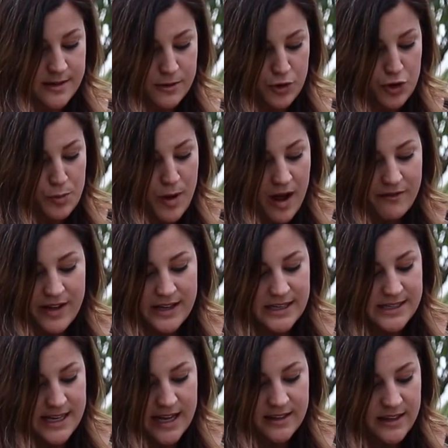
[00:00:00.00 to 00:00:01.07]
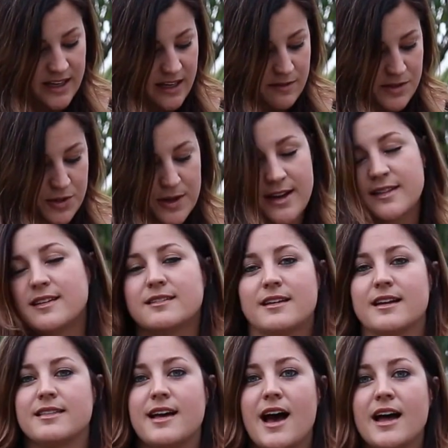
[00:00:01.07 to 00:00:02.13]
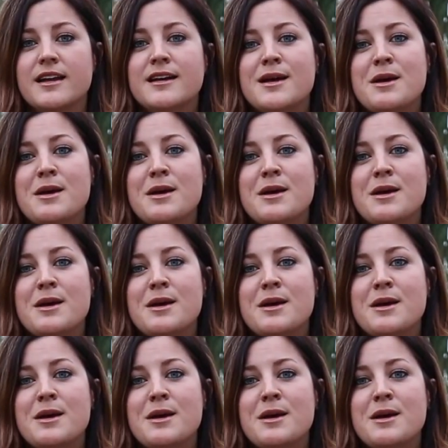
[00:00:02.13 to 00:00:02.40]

groom off any dead leaves or anything like that,